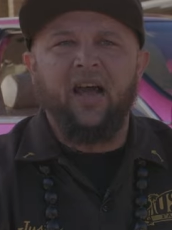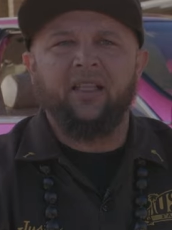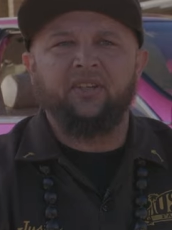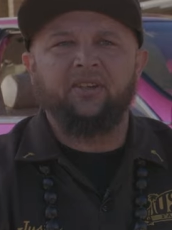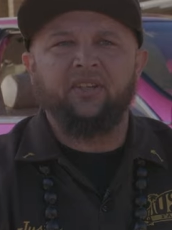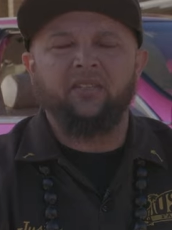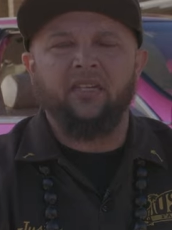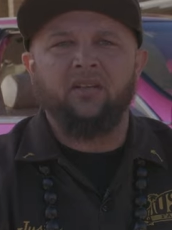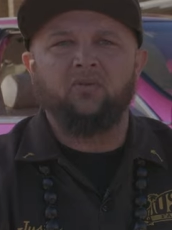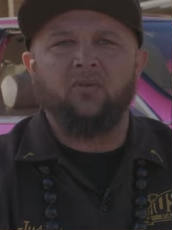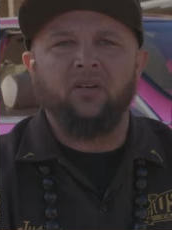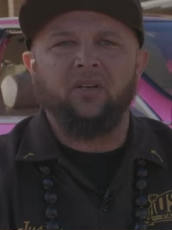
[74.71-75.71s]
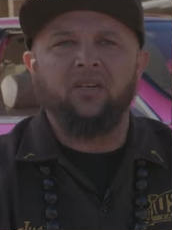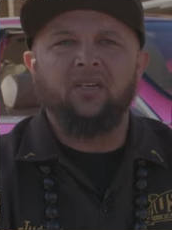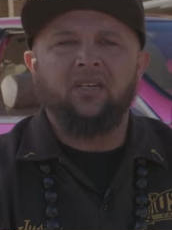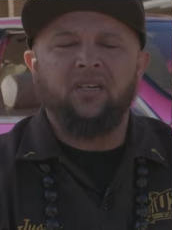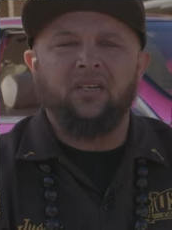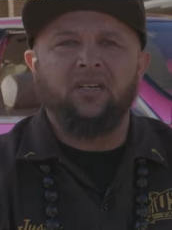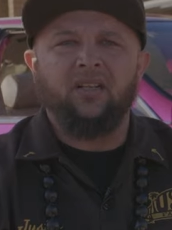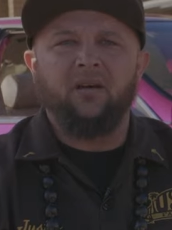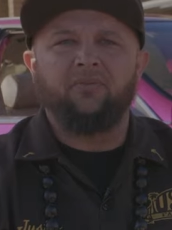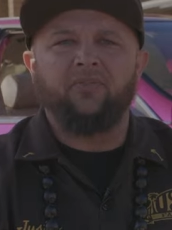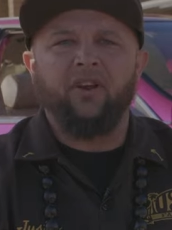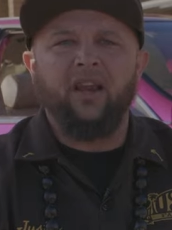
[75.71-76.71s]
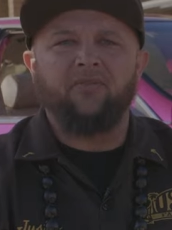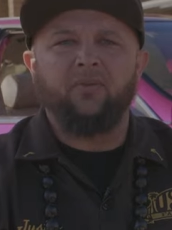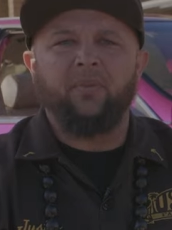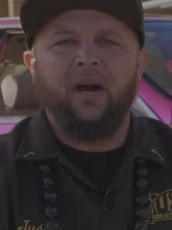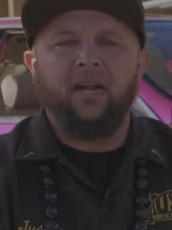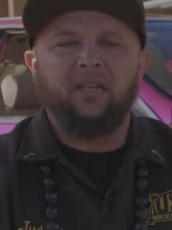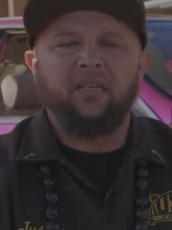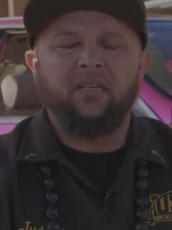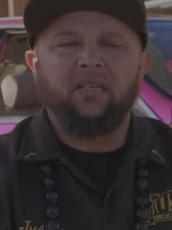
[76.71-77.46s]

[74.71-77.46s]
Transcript: Islander. He said he wanted a, a club for everybody.